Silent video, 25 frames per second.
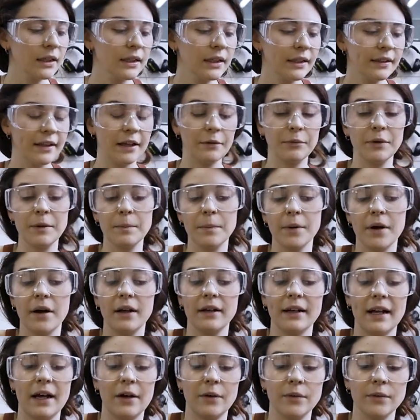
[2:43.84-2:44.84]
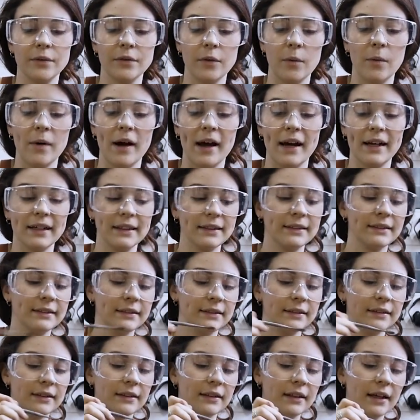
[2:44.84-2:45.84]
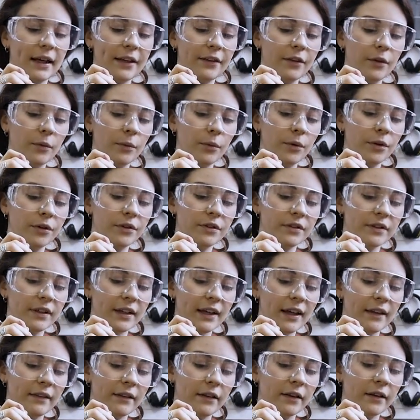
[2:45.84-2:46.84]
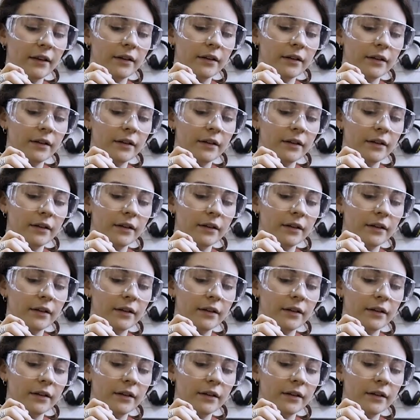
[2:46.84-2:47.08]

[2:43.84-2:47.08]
Then we burn out the wax and the wood together,